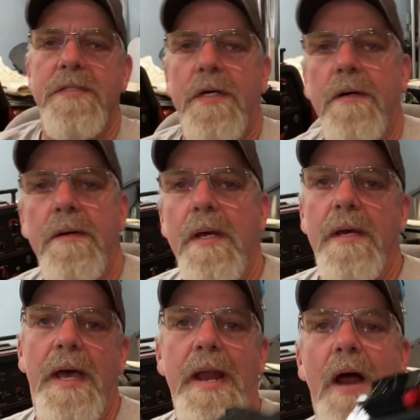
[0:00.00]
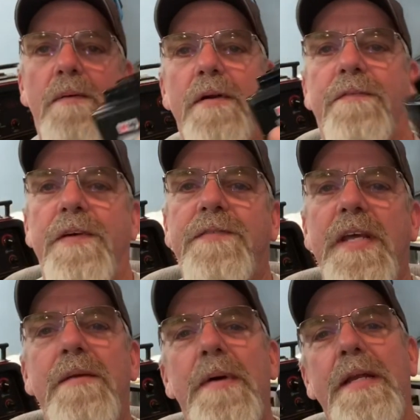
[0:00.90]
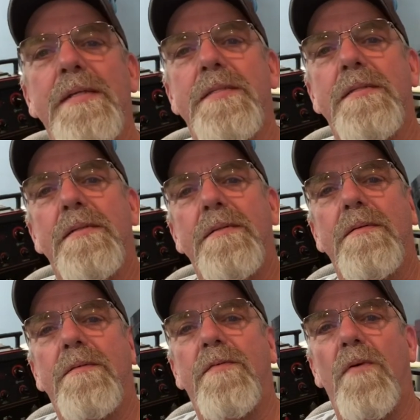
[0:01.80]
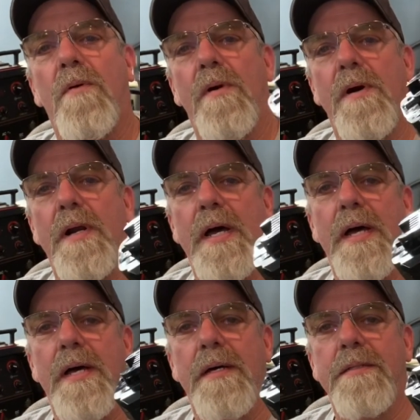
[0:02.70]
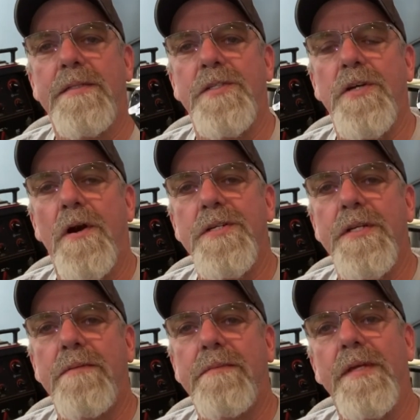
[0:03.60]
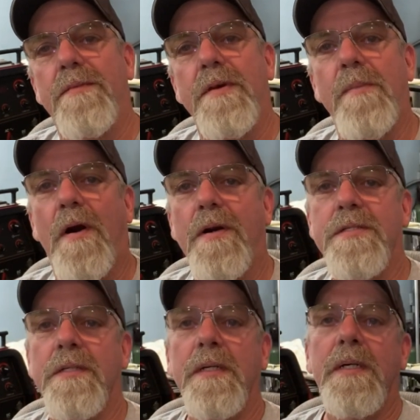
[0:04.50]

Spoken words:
So an hour and 15 minutes to charge it to 3 bars.